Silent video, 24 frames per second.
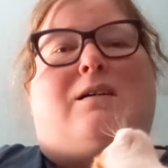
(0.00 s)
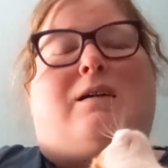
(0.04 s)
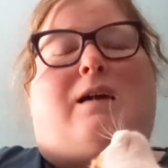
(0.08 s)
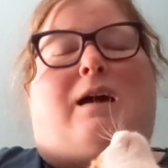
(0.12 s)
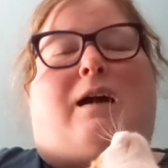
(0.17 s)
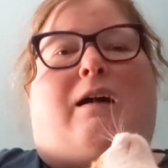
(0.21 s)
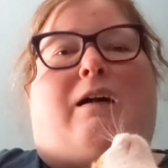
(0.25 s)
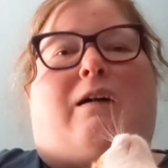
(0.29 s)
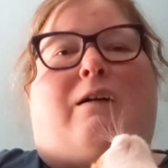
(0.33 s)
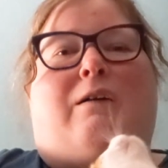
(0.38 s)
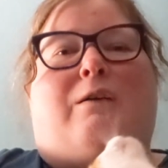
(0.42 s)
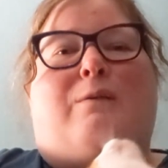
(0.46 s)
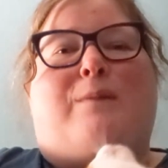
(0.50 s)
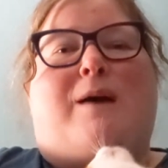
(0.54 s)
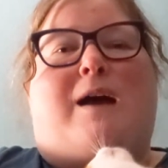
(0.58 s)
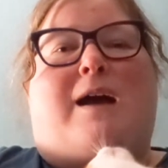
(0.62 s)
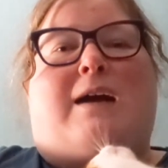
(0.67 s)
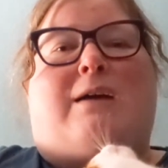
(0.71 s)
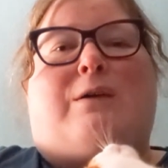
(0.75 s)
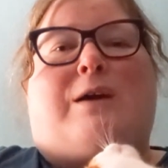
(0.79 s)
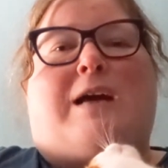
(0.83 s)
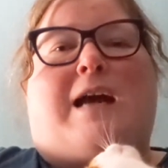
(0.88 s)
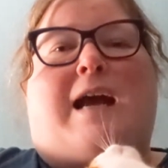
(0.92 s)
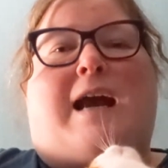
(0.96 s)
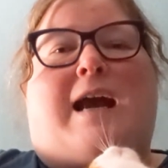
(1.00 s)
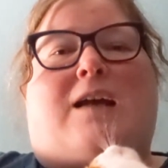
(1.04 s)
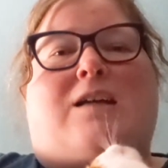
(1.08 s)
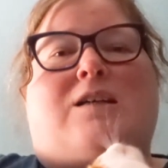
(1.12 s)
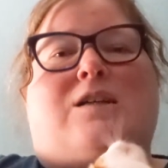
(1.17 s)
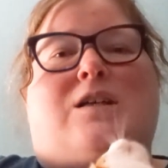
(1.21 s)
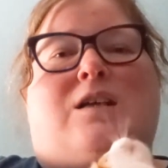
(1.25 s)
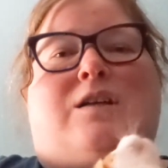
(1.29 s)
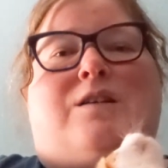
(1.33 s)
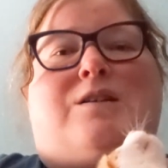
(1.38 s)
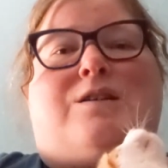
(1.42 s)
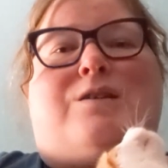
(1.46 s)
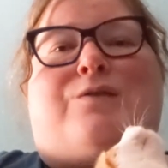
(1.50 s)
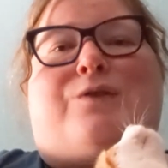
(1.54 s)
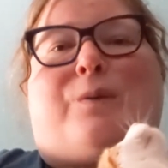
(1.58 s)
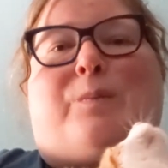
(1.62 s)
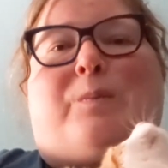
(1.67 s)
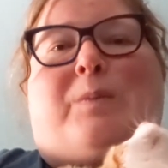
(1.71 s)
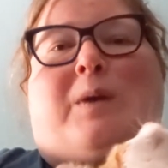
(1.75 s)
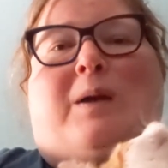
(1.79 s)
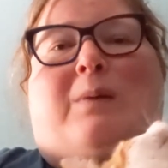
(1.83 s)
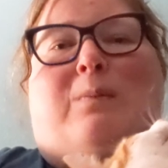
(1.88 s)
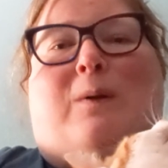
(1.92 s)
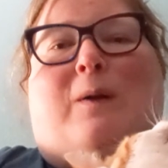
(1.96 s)
how my reactions
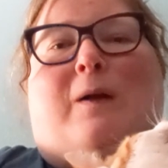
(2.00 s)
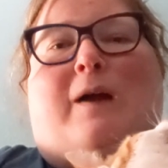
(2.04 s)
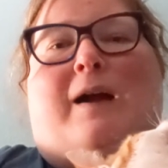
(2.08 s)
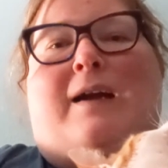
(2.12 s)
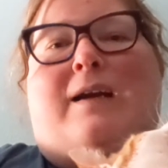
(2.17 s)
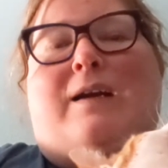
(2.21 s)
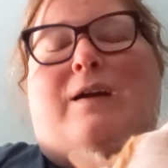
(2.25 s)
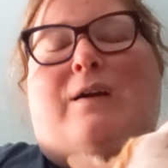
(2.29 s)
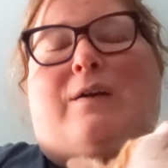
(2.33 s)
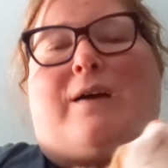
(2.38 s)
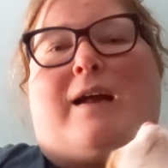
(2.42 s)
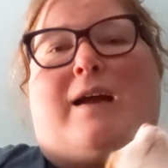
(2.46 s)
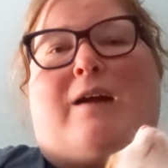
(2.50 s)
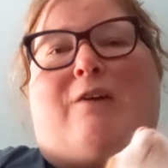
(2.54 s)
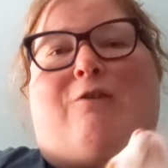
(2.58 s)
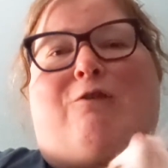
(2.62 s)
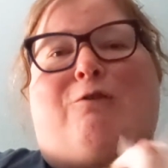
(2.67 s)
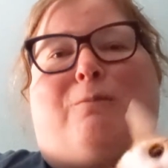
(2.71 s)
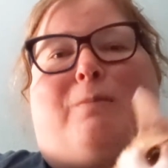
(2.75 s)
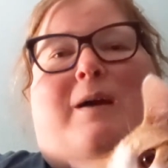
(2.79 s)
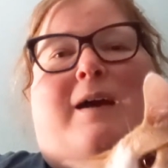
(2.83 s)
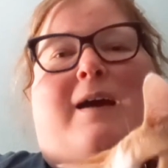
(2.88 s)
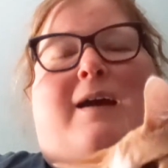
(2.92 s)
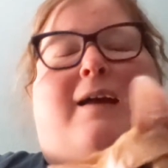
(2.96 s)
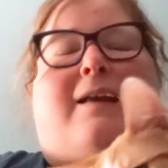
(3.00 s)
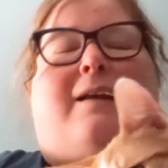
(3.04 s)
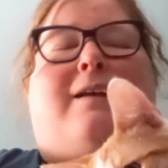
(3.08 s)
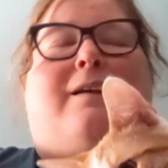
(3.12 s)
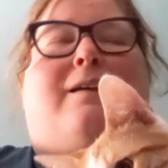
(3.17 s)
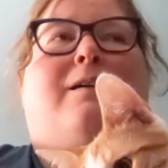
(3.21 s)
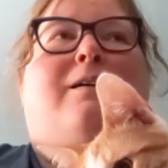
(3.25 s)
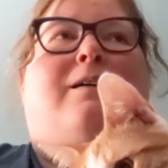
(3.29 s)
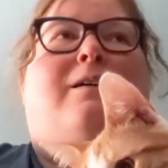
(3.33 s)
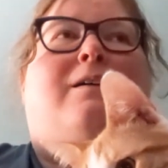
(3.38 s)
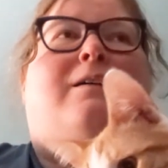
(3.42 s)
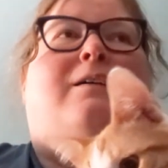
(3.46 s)
from people I know have been.